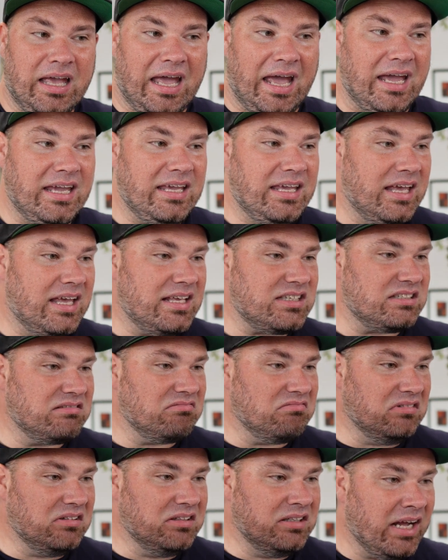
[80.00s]
I guess
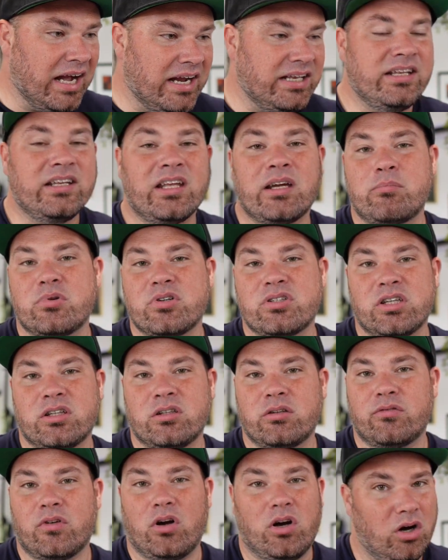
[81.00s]

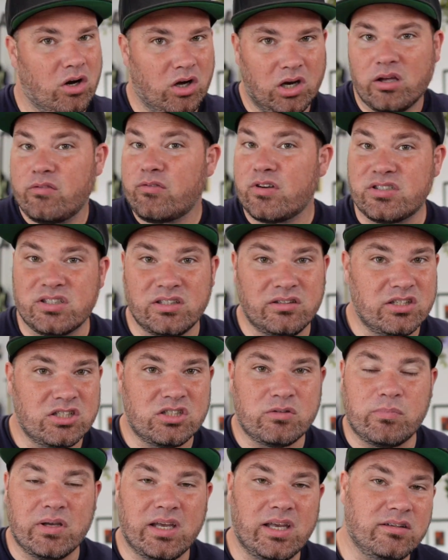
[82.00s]
99% of all of us in this
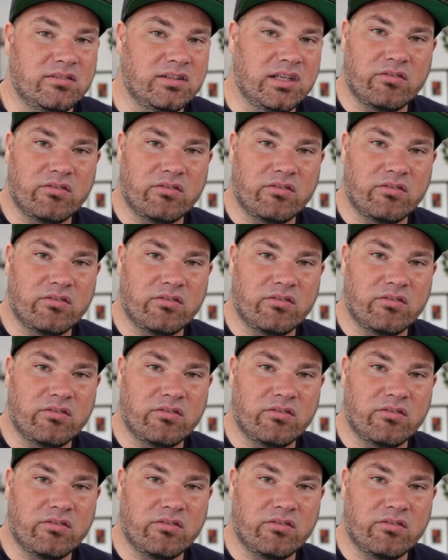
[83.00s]
space,